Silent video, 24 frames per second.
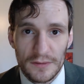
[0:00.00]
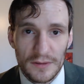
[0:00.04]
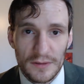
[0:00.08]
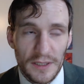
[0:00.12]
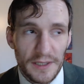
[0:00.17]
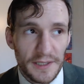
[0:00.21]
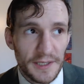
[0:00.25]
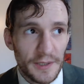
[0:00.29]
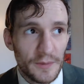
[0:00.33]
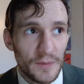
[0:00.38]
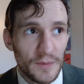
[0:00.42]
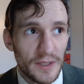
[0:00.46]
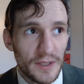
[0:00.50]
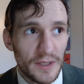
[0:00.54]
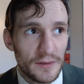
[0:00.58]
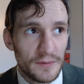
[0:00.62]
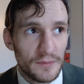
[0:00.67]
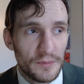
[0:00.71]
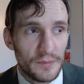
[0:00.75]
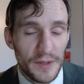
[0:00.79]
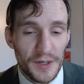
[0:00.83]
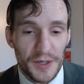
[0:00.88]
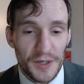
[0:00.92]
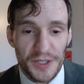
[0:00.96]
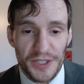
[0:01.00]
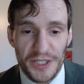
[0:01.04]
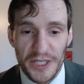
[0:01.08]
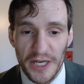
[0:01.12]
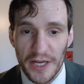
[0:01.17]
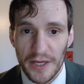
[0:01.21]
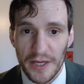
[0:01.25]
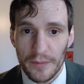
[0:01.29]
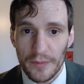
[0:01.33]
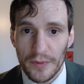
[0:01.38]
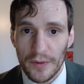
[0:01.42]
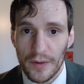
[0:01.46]
Like I'm in better
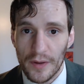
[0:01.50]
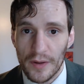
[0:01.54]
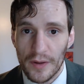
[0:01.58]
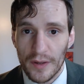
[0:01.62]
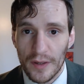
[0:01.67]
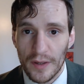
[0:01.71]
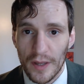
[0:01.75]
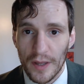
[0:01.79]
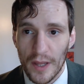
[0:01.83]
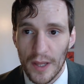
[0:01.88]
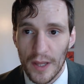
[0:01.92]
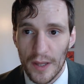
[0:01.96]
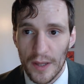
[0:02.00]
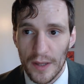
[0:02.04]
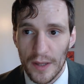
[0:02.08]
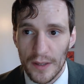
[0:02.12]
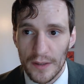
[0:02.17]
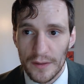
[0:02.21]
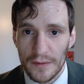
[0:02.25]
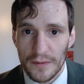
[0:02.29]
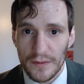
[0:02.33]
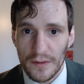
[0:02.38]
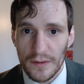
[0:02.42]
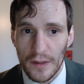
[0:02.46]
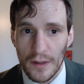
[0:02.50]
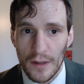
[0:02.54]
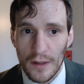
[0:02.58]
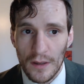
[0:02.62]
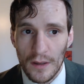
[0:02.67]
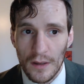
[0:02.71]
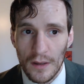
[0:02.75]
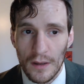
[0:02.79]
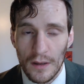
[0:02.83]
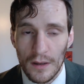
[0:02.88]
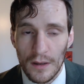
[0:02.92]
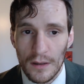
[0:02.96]
shape and
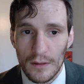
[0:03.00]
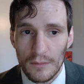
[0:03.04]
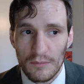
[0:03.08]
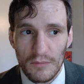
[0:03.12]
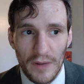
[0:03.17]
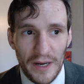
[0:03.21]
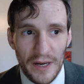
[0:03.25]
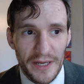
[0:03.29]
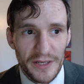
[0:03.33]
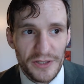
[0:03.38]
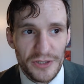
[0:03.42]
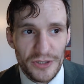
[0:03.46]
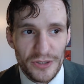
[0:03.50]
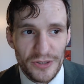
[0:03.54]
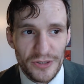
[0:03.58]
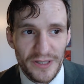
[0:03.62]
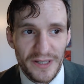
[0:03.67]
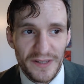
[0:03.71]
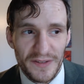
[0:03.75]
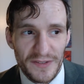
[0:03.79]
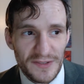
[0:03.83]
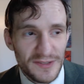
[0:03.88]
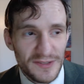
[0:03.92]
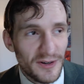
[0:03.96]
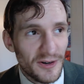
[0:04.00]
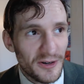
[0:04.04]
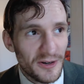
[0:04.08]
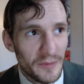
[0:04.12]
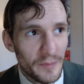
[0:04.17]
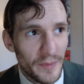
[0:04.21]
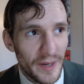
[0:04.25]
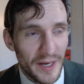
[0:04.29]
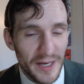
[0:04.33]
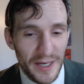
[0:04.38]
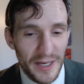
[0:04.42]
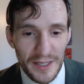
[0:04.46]
my injuries are
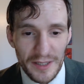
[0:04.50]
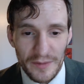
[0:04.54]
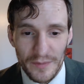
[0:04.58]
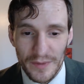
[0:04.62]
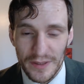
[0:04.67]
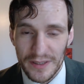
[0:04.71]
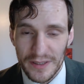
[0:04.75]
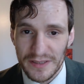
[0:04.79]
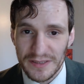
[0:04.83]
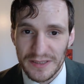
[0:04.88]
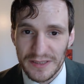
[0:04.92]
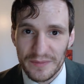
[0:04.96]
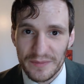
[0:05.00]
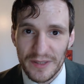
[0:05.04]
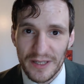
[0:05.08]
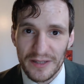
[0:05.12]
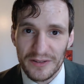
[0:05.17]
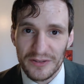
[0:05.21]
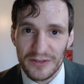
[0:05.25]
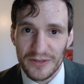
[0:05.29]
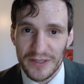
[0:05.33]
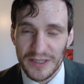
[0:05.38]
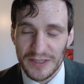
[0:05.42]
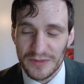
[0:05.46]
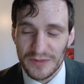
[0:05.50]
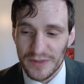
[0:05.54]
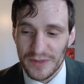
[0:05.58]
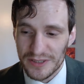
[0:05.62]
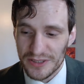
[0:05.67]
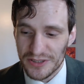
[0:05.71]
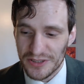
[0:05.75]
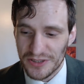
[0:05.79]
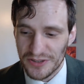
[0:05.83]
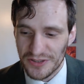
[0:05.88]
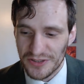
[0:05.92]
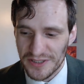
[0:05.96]
abating because I'm not doing as
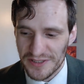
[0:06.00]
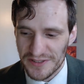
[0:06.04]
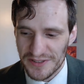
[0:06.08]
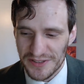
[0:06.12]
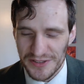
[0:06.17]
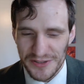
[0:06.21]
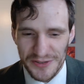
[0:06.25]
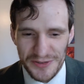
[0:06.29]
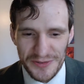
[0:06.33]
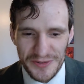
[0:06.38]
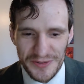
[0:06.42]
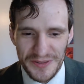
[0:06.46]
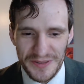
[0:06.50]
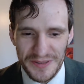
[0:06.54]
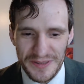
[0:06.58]
much jiu-jitsu.